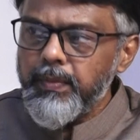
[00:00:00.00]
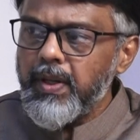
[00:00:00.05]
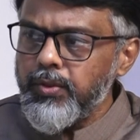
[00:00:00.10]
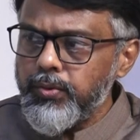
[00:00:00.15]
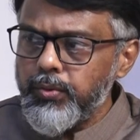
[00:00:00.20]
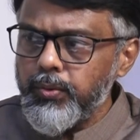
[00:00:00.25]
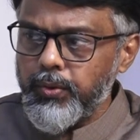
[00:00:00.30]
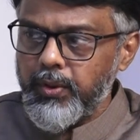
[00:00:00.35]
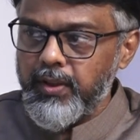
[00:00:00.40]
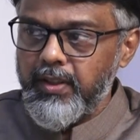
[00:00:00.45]

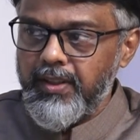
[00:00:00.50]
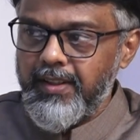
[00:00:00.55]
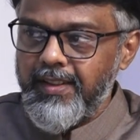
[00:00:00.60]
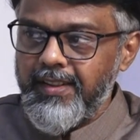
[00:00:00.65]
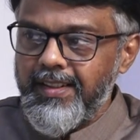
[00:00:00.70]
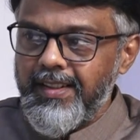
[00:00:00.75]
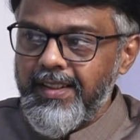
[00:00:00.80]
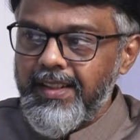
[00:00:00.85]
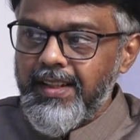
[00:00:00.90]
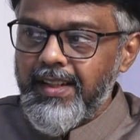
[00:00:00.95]
Mysore.
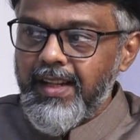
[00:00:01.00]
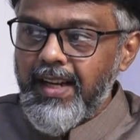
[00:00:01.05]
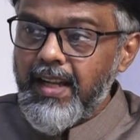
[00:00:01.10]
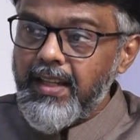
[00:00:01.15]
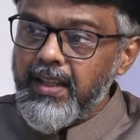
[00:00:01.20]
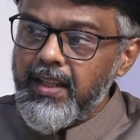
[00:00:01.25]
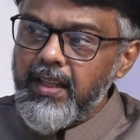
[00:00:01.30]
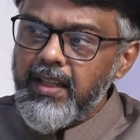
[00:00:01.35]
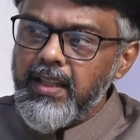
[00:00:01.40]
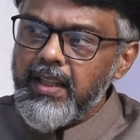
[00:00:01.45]
Right.
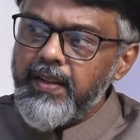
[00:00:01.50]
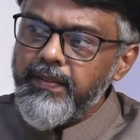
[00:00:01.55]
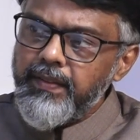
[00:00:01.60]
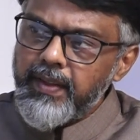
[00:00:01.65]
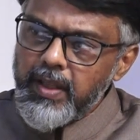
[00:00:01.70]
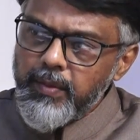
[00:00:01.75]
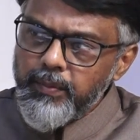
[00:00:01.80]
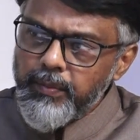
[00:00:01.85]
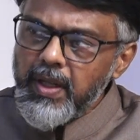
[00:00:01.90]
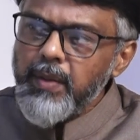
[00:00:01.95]
And he
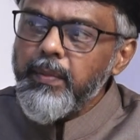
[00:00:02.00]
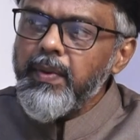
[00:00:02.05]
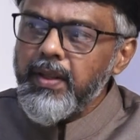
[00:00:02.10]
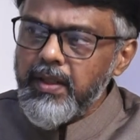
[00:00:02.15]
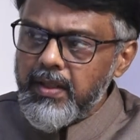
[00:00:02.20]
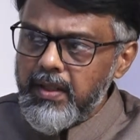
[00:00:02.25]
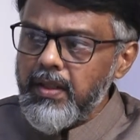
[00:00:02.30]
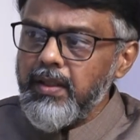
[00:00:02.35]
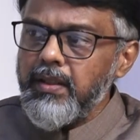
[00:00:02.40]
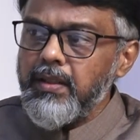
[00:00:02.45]
never
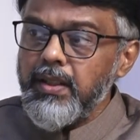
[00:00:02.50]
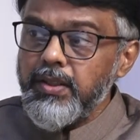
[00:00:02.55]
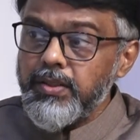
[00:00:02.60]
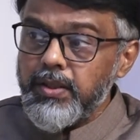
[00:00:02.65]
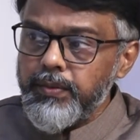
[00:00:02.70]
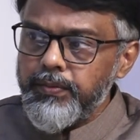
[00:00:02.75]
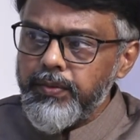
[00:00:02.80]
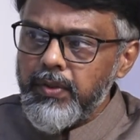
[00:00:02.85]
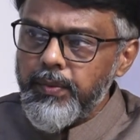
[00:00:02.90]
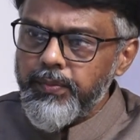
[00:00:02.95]
implemented these
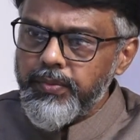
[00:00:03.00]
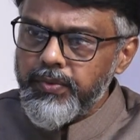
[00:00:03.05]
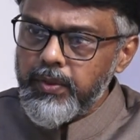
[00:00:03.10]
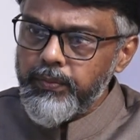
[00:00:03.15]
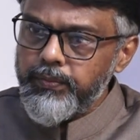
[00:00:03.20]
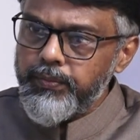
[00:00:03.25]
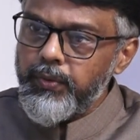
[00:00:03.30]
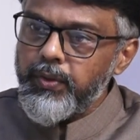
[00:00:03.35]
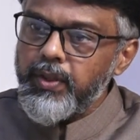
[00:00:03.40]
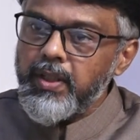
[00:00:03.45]
reforms
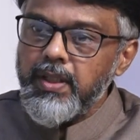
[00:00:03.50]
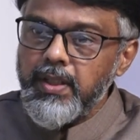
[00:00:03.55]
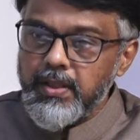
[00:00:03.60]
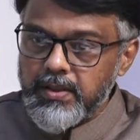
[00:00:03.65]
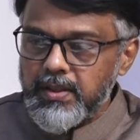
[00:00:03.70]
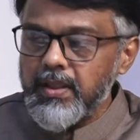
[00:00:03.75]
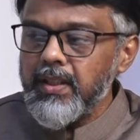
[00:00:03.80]
for his